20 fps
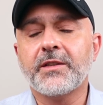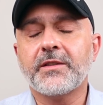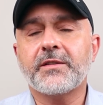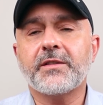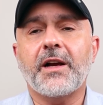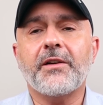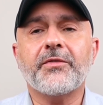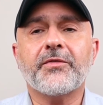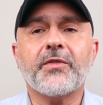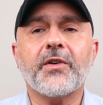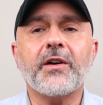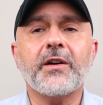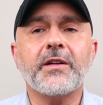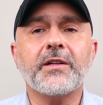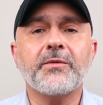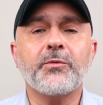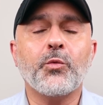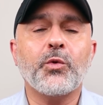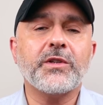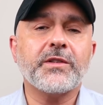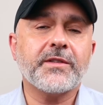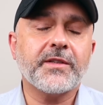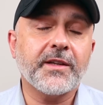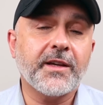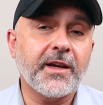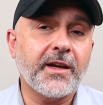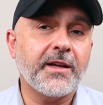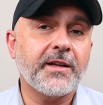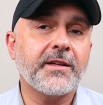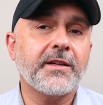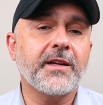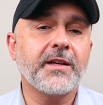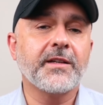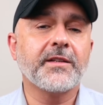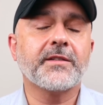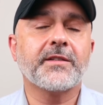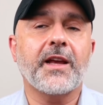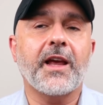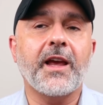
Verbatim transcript: Saffron, once again, is